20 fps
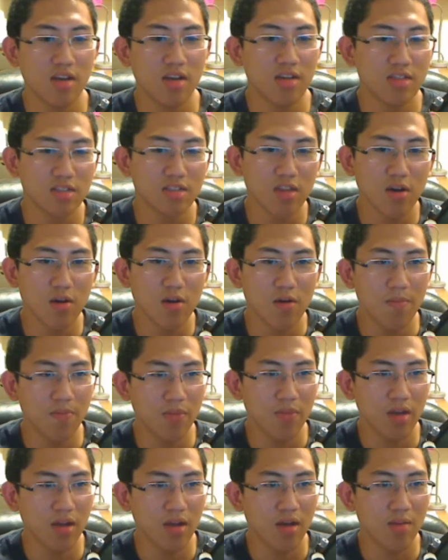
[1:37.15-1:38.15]
So
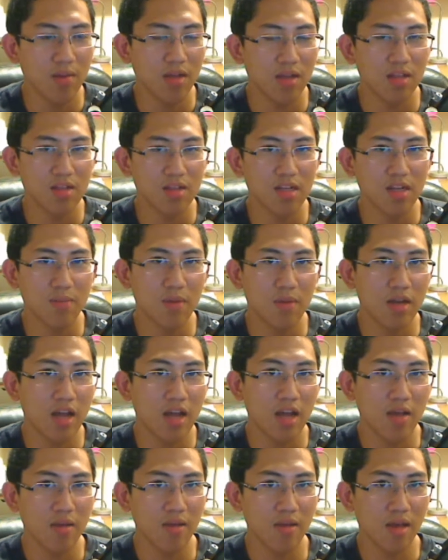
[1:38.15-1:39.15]
I looked it up on
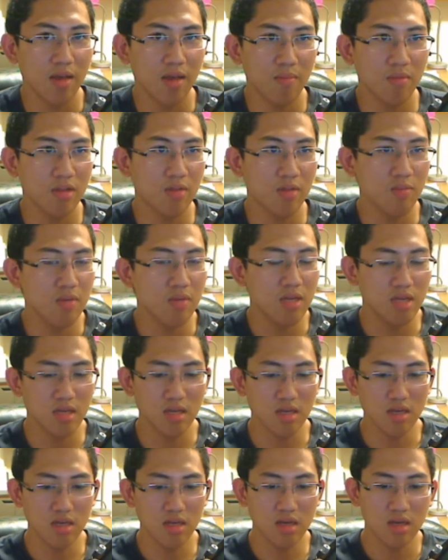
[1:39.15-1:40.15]

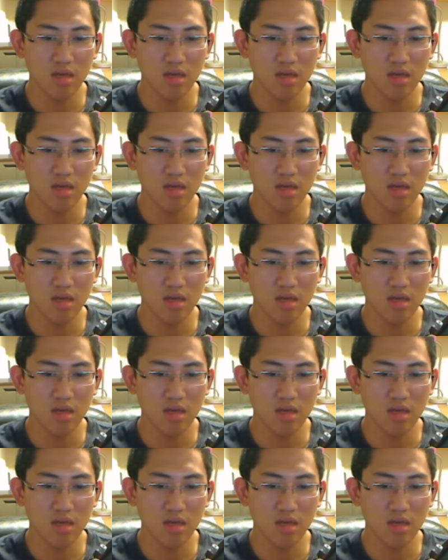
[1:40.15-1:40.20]
IMDb,